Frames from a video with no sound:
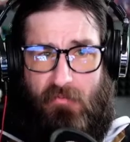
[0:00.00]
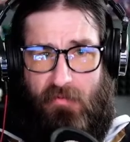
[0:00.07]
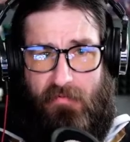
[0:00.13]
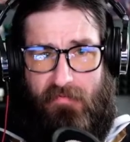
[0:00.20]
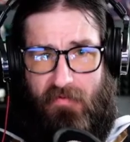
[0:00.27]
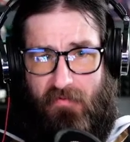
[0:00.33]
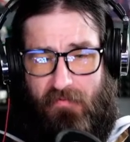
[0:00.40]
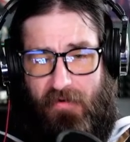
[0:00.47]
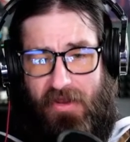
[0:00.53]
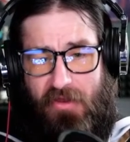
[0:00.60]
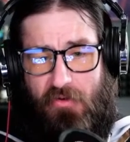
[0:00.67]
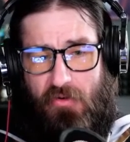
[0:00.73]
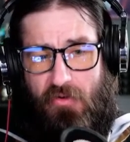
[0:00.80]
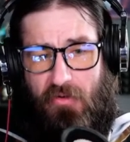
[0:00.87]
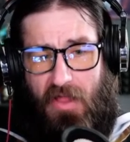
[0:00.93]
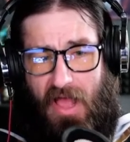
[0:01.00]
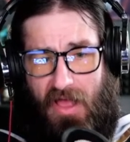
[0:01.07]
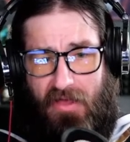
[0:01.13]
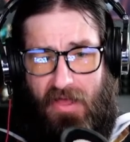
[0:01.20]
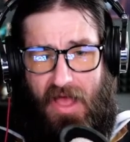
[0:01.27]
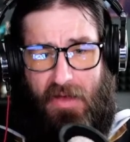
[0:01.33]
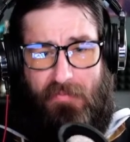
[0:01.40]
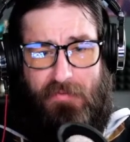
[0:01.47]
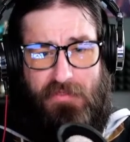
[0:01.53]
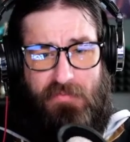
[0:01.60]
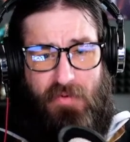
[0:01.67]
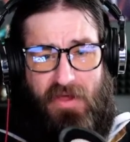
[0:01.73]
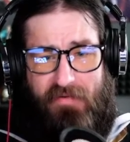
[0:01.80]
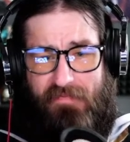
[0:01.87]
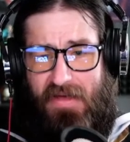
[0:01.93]
We're for free. Google, Apple,
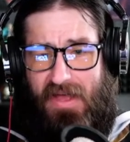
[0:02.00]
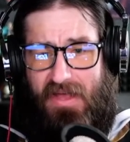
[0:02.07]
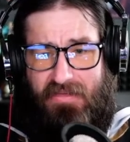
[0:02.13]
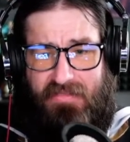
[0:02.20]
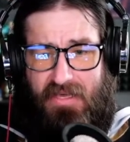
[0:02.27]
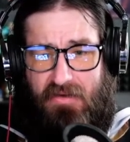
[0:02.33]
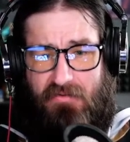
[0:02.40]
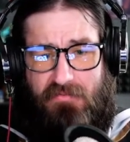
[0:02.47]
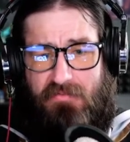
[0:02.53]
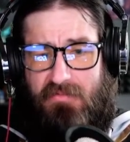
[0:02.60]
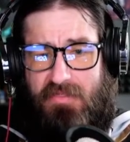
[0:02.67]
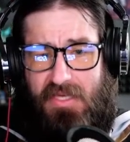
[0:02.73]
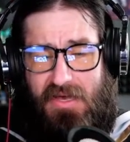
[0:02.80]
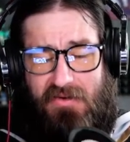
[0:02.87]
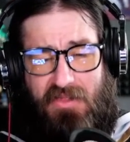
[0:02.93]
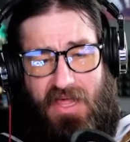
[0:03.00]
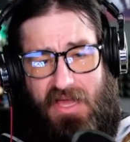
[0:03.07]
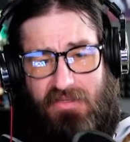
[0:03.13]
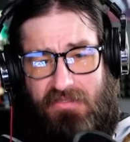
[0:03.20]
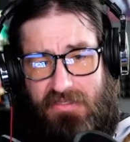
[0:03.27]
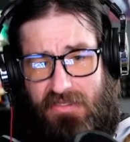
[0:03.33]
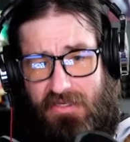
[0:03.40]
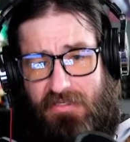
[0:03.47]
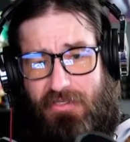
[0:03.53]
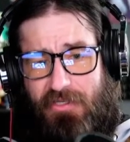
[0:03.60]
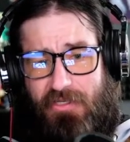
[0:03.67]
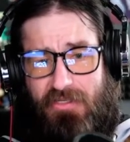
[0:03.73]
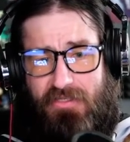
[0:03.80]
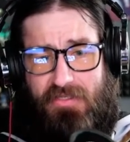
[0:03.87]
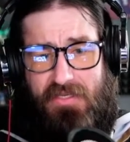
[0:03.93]
Spotify, SoundCloud,
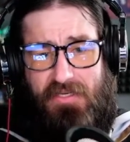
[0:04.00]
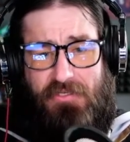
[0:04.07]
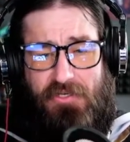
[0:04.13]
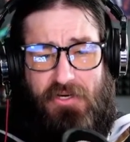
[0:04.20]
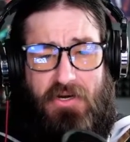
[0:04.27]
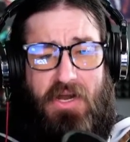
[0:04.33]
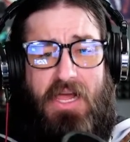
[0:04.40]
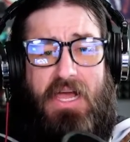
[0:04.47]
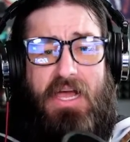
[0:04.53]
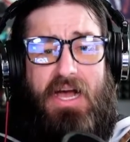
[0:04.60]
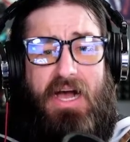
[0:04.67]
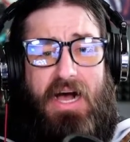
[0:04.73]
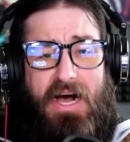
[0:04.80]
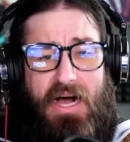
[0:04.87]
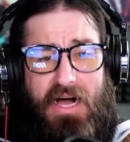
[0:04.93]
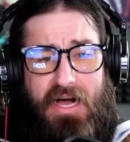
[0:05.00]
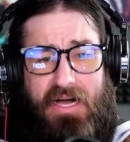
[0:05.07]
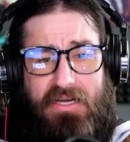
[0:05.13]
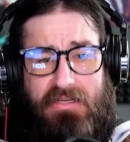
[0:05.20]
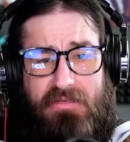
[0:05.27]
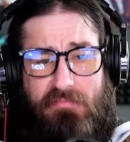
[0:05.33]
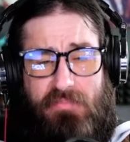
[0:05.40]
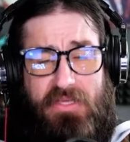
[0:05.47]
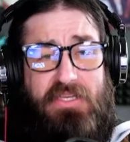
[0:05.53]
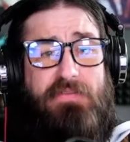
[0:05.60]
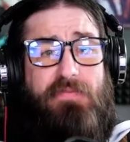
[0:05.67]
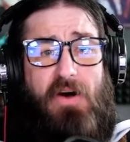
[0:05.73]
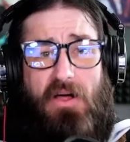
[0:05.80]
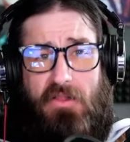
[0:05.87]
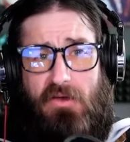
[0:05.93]
Stitcher.
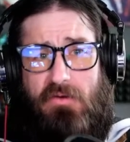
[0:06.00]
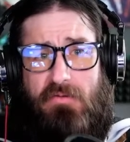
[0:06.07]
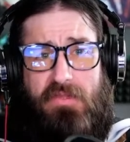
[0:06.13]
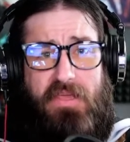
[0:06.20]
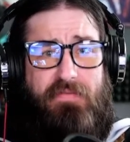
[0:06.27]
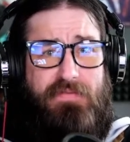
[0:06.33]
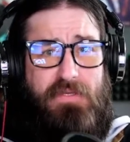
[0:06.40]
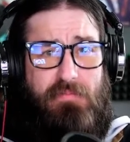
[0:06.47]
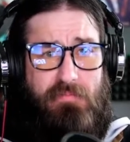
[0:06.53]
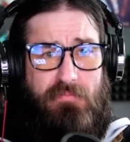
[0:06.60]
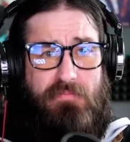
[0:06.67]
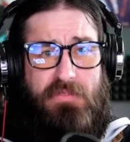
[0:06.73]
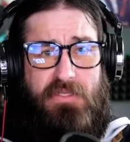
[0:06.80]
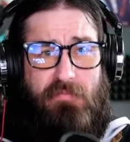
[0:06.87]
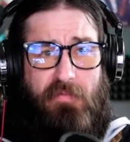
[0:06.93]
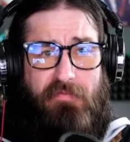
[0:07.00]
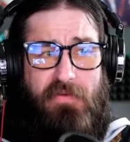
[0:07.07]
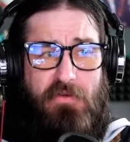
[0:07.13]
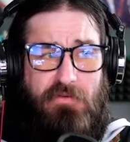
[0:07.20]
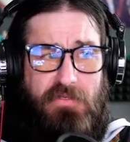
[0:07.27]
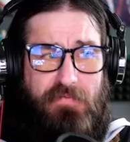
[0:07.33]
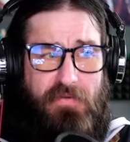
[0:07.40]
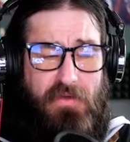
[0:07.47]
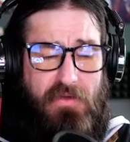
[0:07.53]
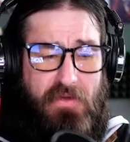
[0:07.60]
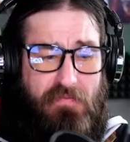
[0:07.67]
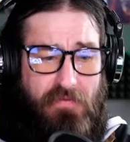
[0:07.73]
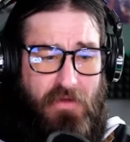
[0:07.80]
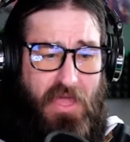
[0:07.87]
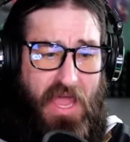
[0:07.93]
Please follow. Leave some reviews if
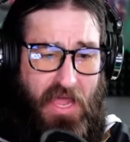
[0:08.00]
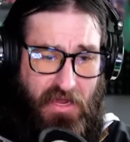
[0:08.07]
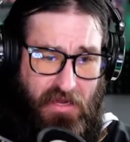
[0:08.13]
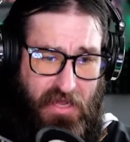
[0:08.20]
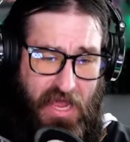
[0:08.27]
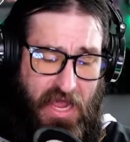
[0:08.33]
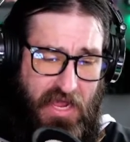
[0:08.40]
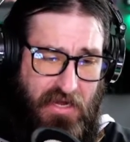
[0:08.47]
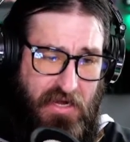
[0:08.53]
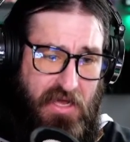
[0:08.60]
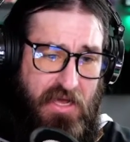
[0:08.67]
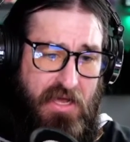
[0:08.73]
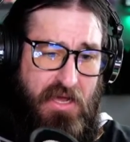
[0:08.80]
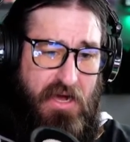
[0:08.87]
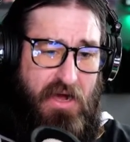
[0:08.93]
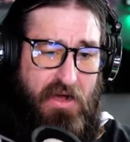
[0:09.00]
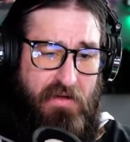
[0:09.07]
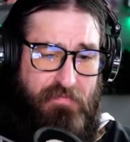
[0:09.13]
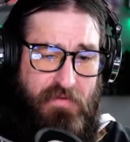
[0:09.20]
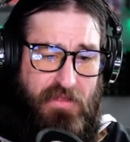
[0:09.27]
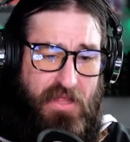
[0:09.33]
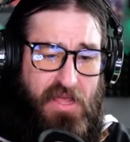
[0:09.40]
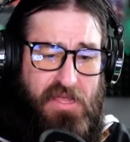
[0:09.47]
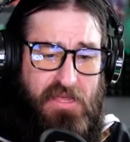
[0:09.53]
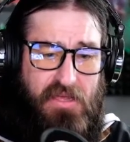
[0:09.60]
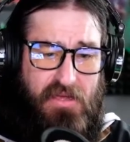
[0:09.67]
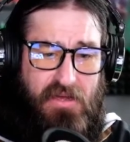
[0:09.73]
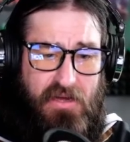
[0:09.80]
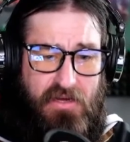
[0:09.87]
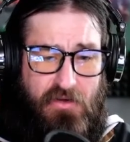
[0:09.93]
you can. If you like,
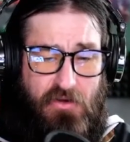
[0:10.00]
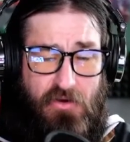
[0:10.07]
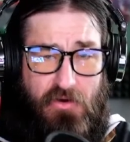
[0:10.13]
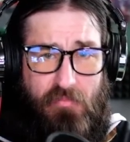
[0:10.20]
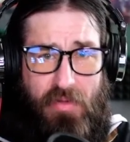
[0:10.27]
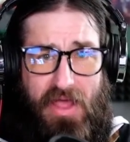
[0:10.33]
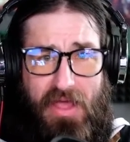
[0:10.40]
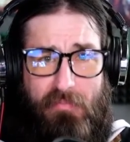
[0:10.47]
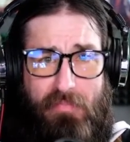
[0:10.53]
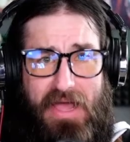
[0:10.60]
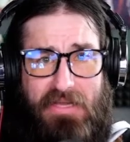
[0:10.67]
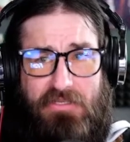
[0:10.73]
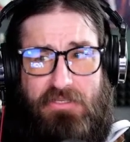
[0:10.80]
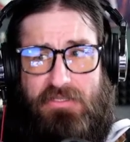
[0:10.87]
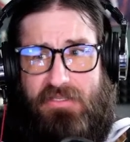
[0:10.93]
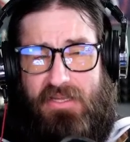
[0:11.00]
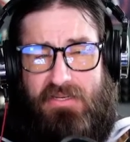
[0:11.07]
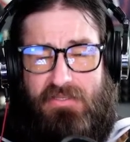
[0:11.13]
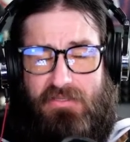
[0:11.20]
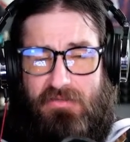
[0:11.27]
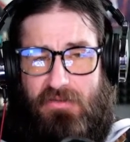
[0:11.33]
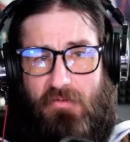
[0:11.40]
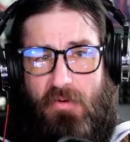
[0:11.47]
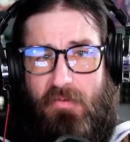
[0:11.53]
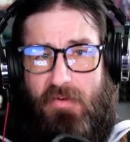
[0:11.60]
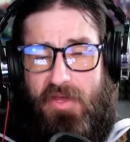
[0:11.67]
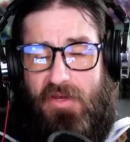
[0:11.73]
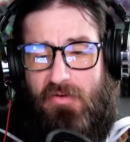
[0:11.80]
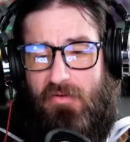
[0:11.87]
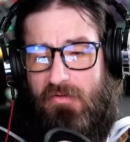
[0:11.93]
good or bad, just let us know what
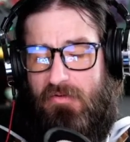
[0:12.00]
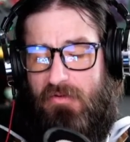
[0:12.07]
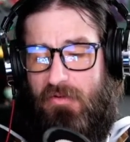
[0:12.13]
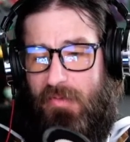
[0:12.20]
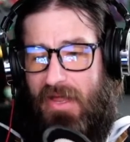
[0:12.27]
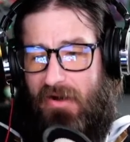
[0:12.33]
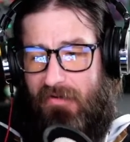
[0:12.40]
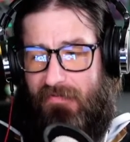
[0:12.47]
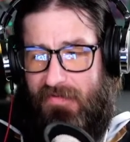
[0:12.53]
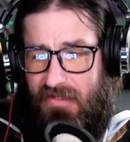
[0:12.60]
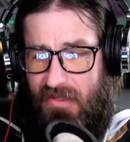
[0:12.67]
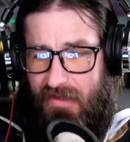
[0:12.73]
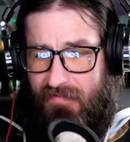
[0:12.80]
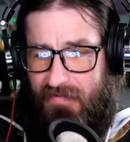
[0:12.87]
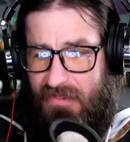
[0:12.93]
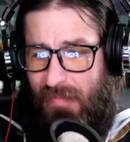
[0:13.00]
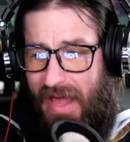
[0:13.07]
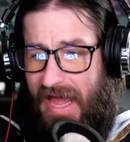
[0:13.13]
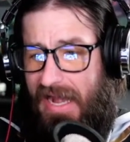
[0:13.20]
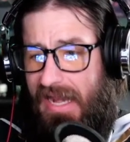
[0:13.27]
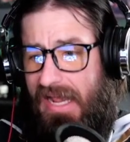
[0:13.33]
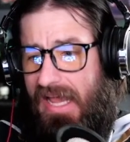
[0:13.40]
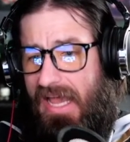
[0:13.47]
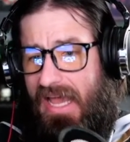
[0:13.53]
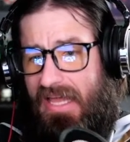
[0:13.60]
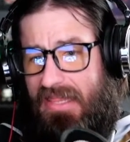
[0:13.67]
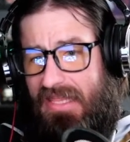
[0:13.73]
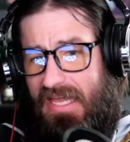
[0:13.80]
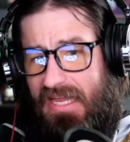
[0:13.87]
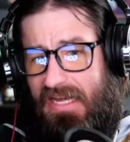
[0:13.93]
we could do better if it's bad.
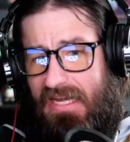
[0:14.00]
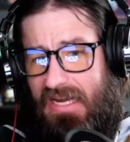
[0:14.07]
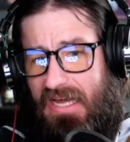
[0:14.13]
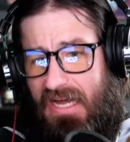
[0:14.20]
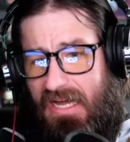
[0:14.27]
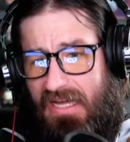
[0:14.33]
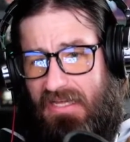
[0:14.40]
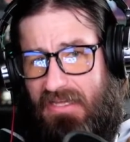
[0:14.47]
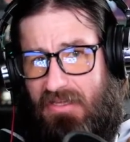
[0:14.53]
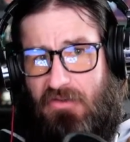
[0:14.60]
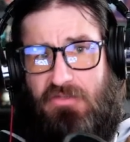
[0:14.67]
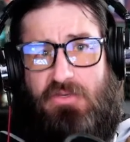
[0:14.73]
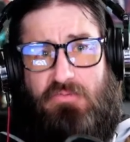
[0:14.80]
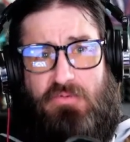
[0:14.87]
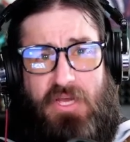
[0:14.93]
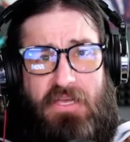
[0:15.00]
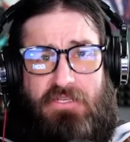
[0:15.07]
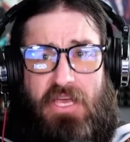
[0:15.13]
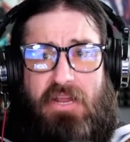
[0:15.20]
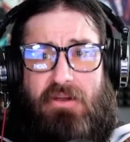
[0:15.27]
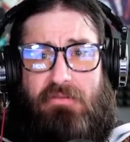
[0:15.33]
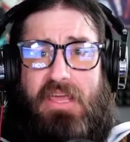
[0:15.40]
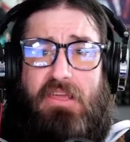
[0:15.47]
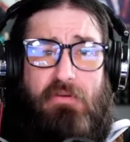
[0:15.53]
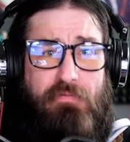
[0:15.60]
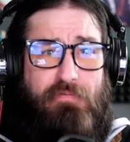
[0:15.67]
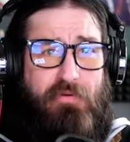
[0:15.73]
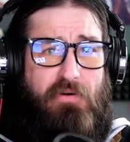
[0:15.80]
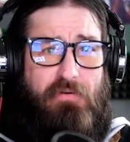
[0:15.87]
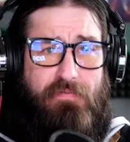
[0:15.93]
And then YouTube channel. Thank
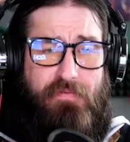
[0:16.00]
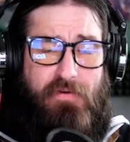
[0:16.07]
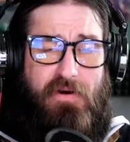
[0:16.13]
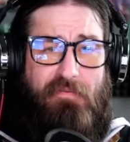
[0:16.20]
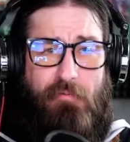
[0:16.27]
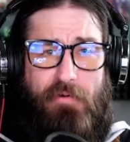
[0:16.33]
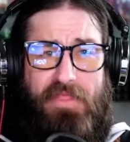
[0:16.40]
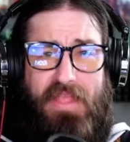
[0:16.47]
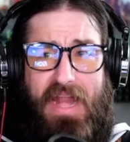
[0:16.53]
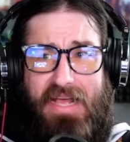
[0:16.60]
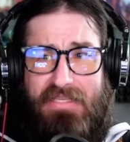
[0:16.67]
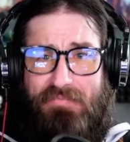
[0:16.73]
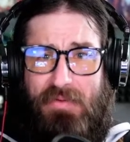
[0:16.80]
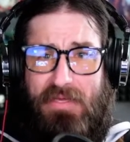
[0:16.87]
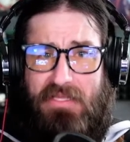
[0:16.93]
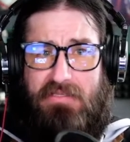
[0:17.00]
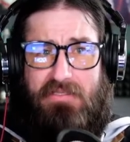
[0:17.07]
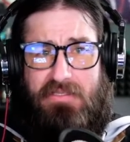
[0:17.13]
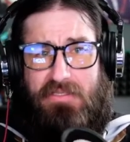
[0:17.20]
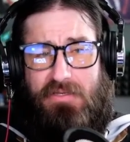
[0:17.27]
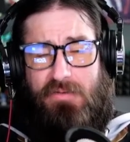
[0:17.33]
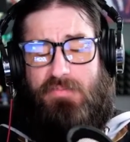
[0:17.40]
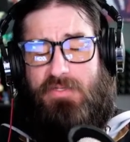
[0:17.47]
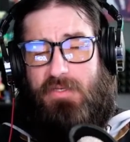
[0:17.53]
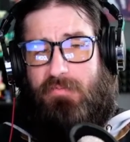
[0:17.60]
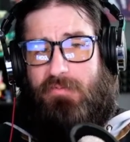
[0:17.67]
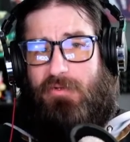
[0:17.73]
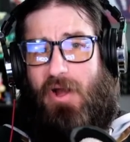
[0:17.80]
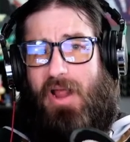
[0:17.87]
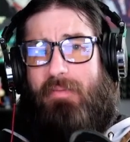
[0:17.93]
you for everyone that has been
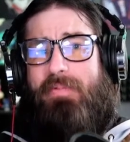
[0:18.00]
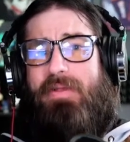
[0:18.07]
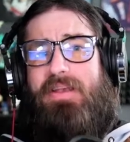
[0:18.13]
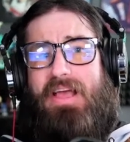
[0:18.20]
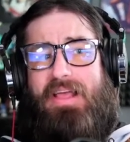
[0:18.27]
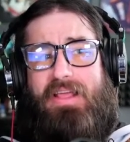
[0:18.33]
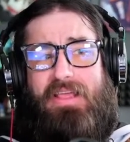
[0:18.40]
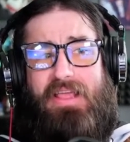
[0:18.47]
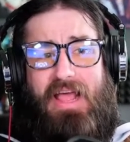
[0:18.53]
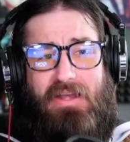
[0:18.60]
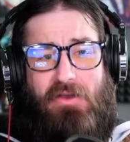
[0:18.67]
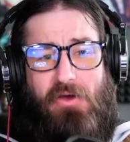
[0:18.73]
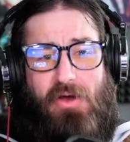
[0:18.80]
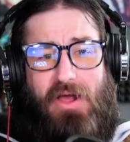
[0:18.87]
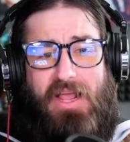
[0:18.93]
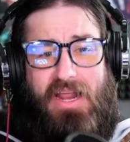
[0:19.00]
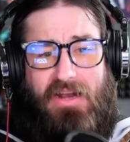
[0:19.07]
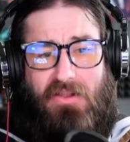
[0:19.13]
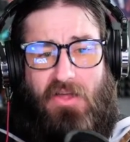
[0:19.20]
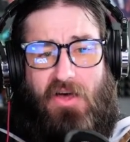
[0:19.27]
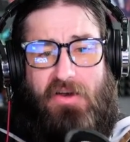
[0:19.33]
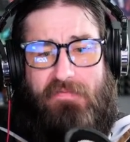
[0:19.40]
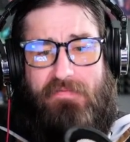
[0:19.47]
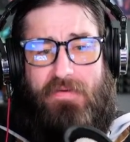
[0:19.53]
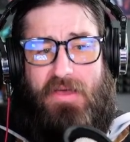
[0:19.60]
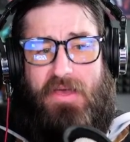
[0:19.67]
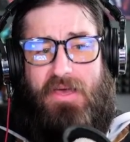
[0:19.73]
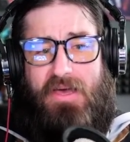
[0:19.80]
subscribing. I know I got a lot of